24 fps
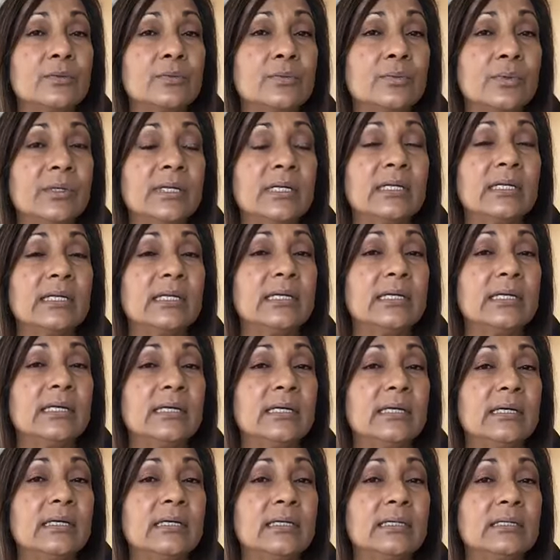really
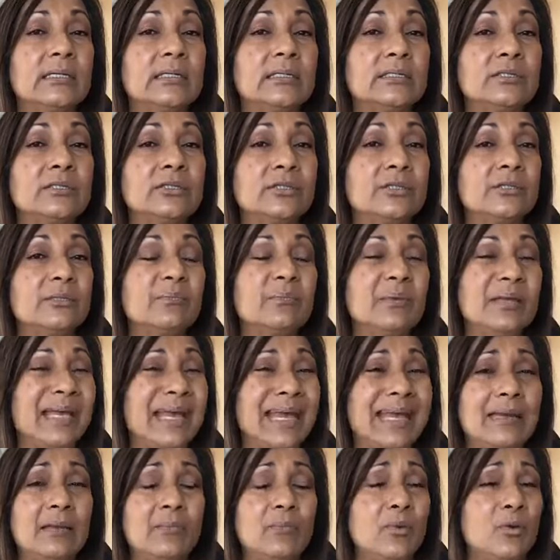shouldn't be
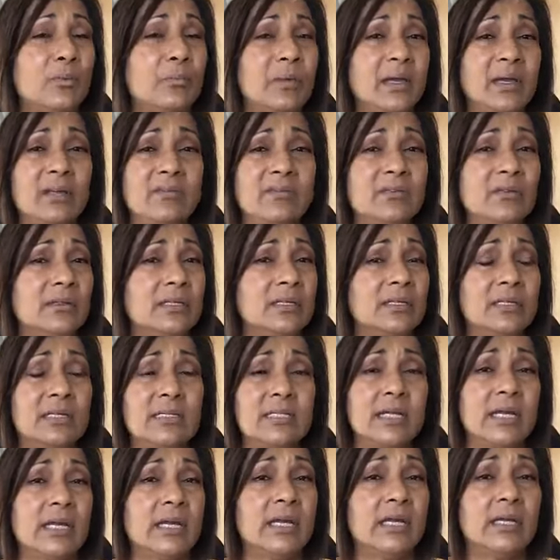any more painful than the
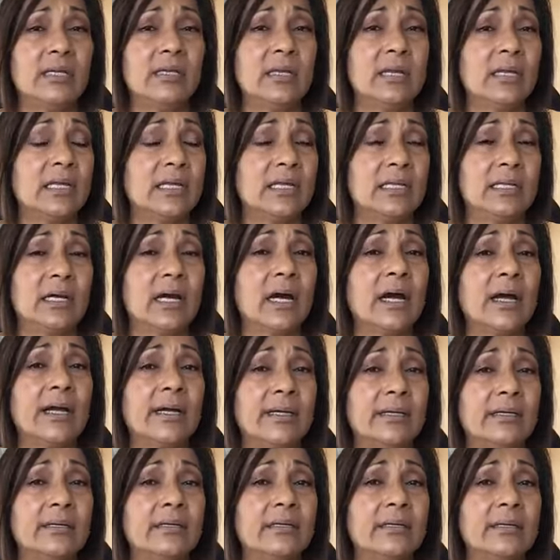day that he
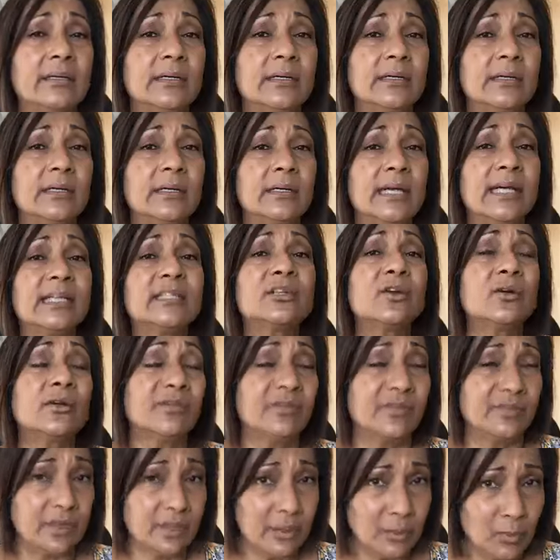died. It's going to
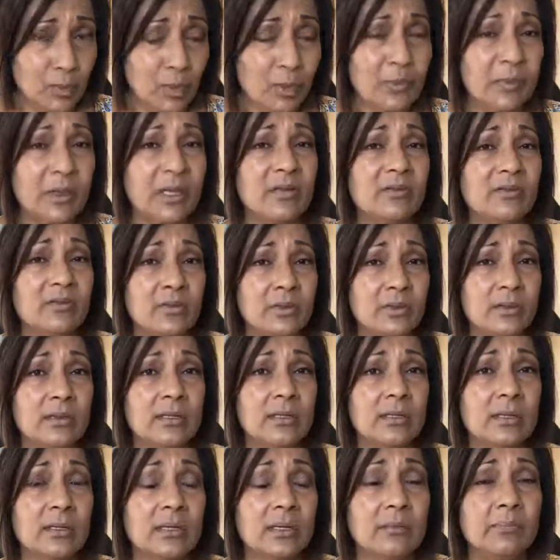feel more painful
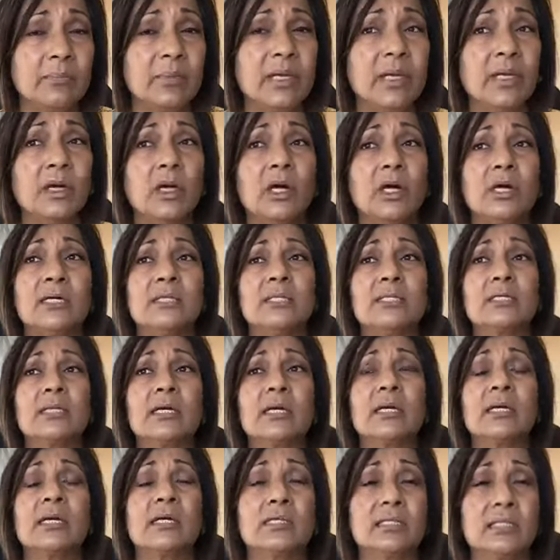because
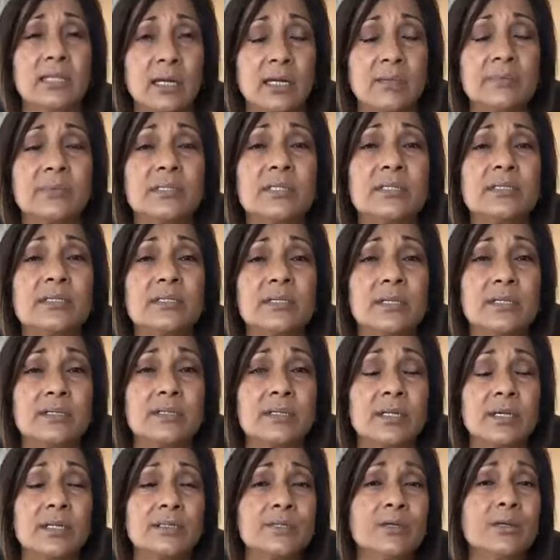his absence
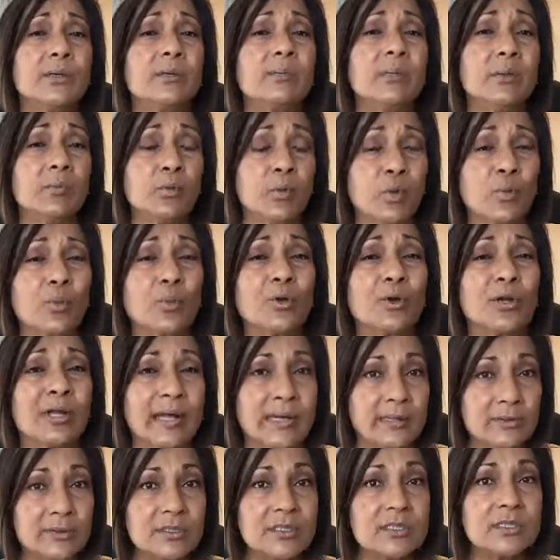is going to be more
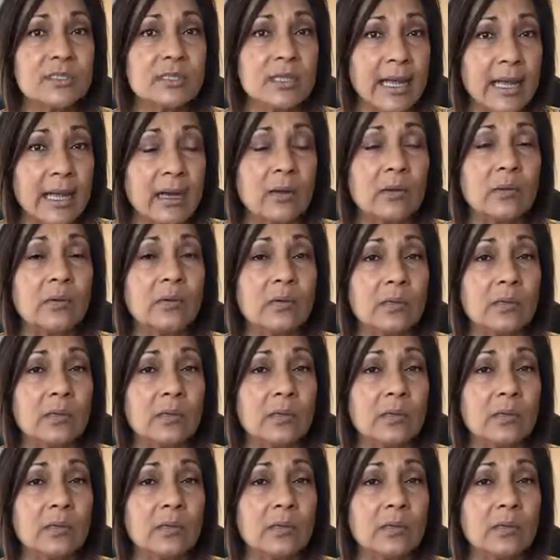pronounced now.